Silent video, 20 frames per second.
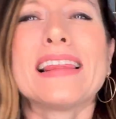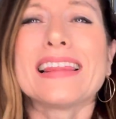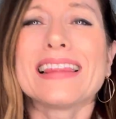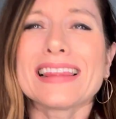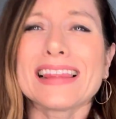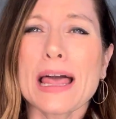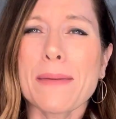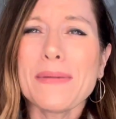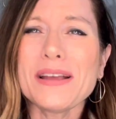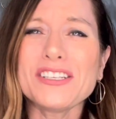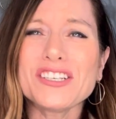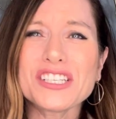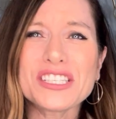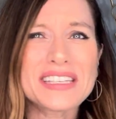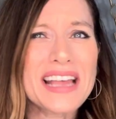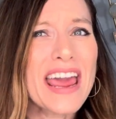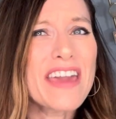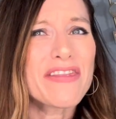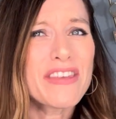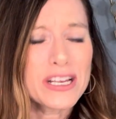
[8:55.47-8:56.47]
Let me just
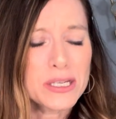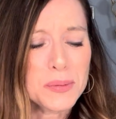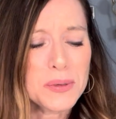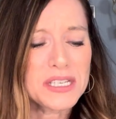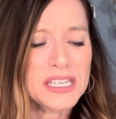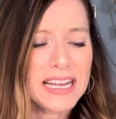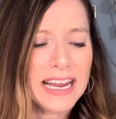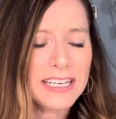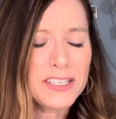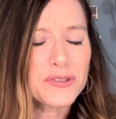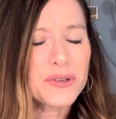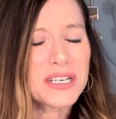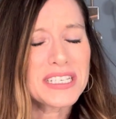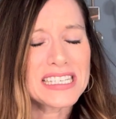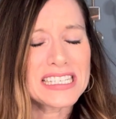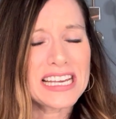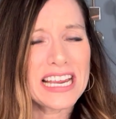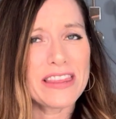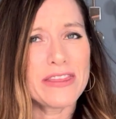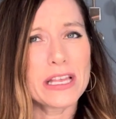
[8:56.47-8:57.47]
say, this was
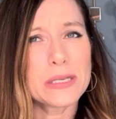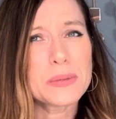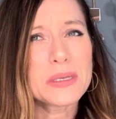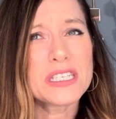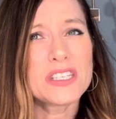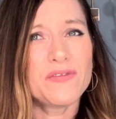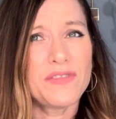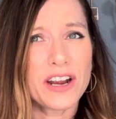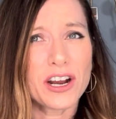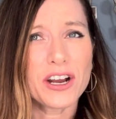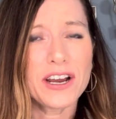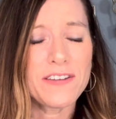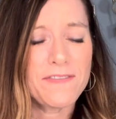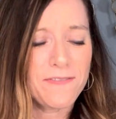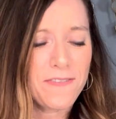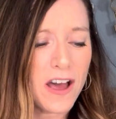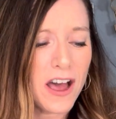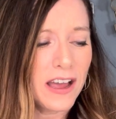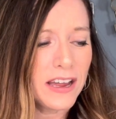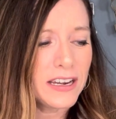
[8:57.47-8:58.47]
interesting. This was very
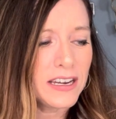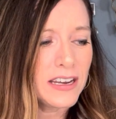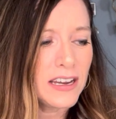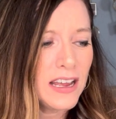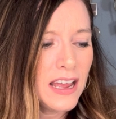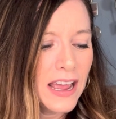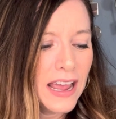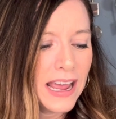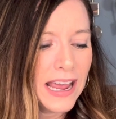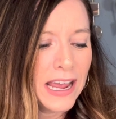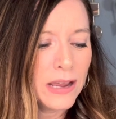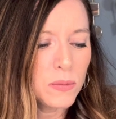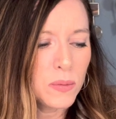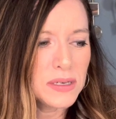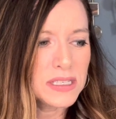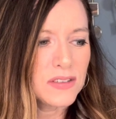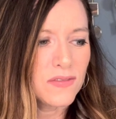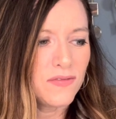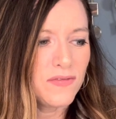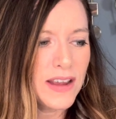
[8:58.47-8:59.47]
fun. It
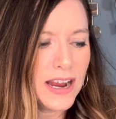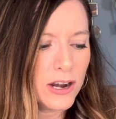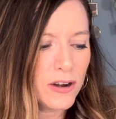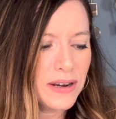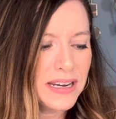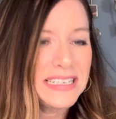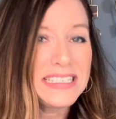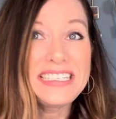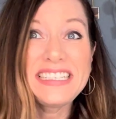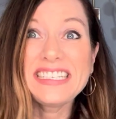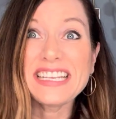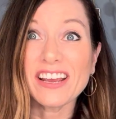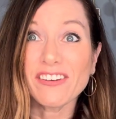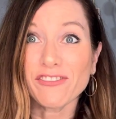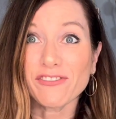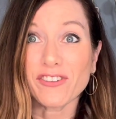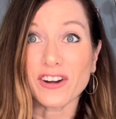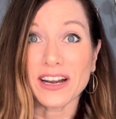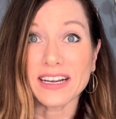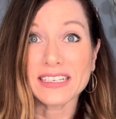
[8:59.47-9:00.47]
was very
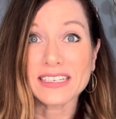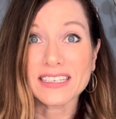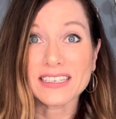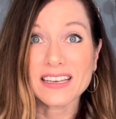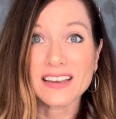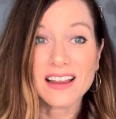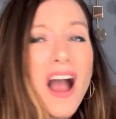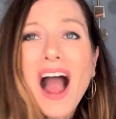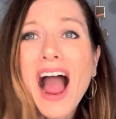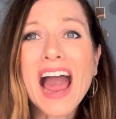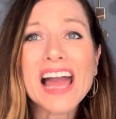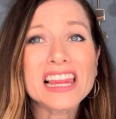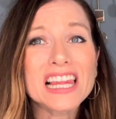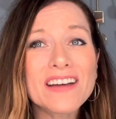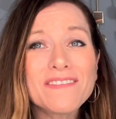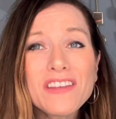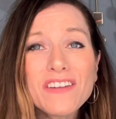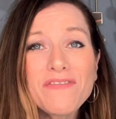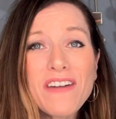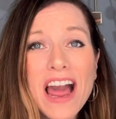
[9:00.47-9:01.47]
different. I
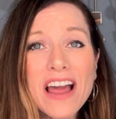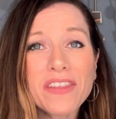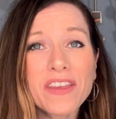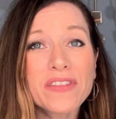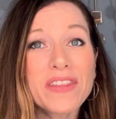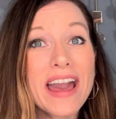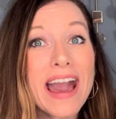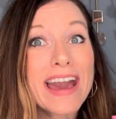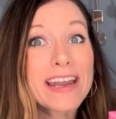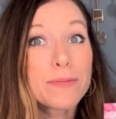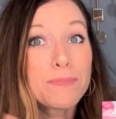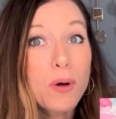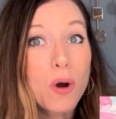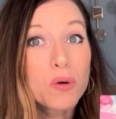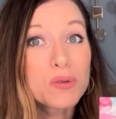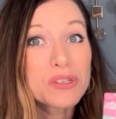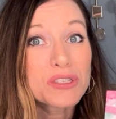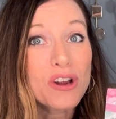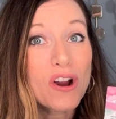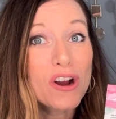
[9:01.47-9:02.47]
love the fact that they had a
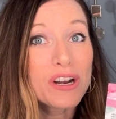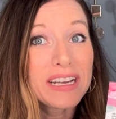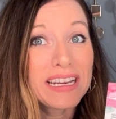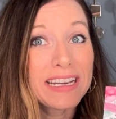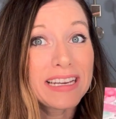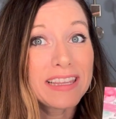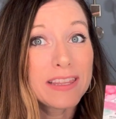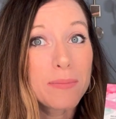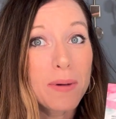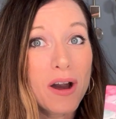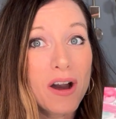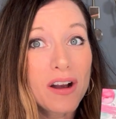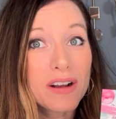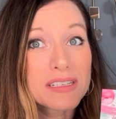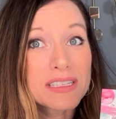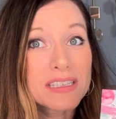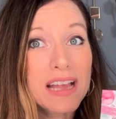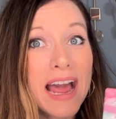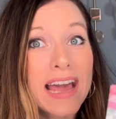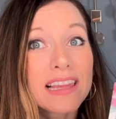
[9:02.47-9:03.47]
postcard in the
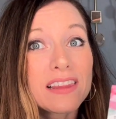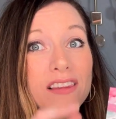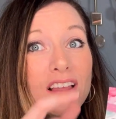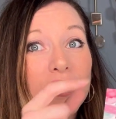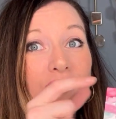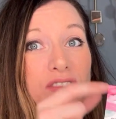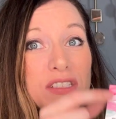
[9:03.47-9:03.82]
box. I love